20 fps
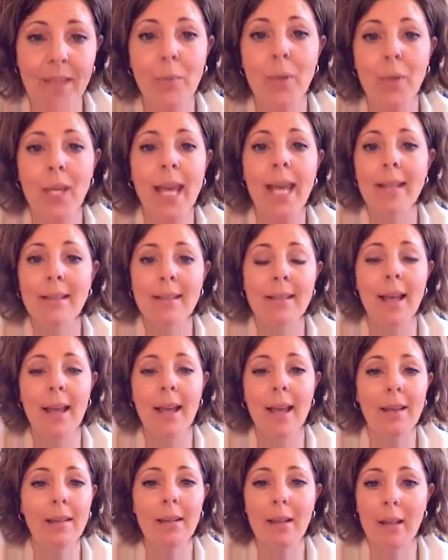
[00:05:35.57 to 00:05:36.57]
We can't
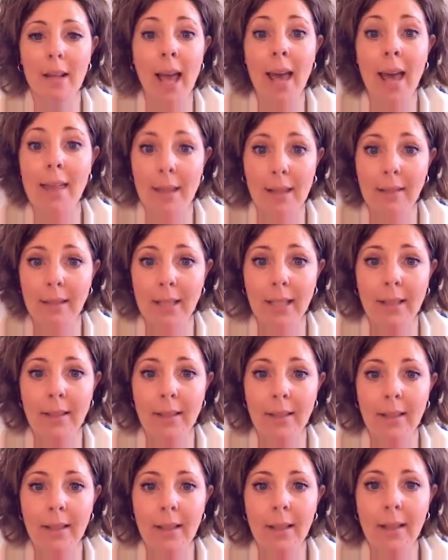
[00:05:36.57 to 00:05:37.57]
say ethically,
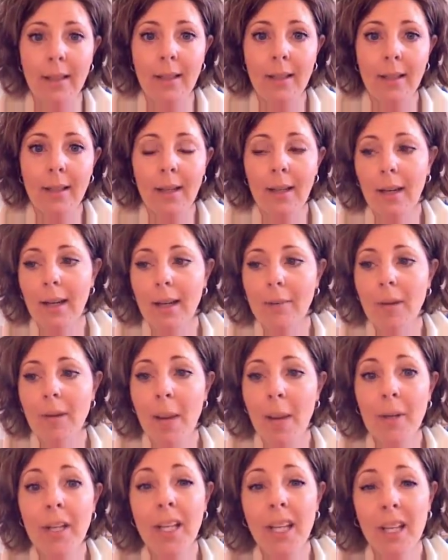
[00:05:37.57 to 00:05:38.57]
I'm
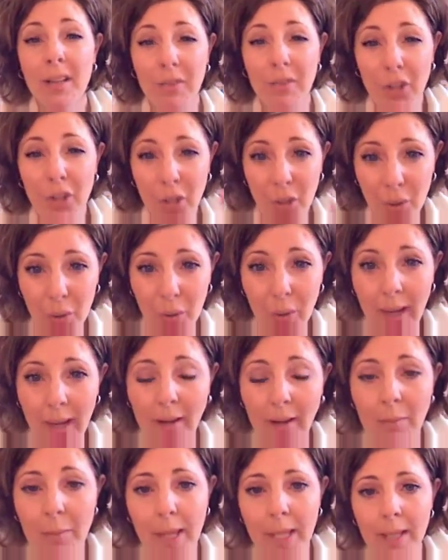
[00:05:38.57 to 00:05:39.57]
going to give you
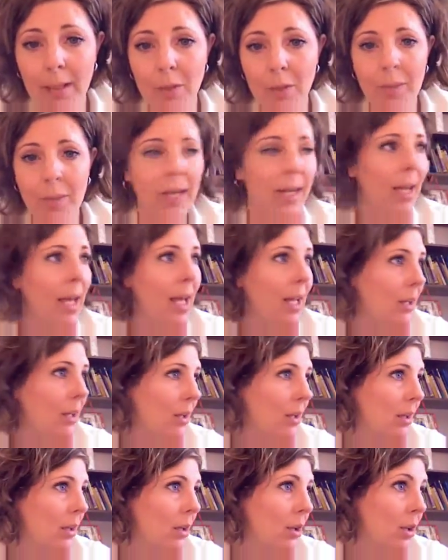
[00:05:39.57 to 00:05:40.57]
anger management
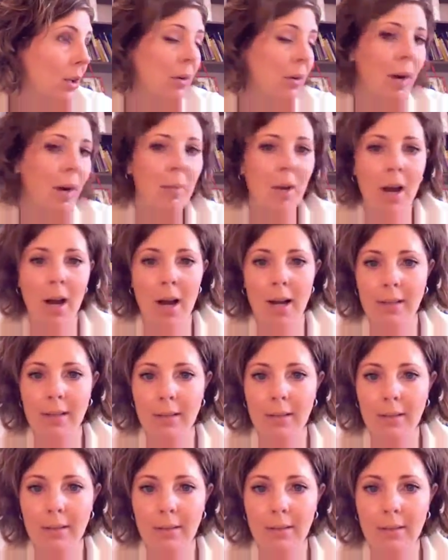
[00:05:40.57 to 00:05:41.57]
and you I'm not.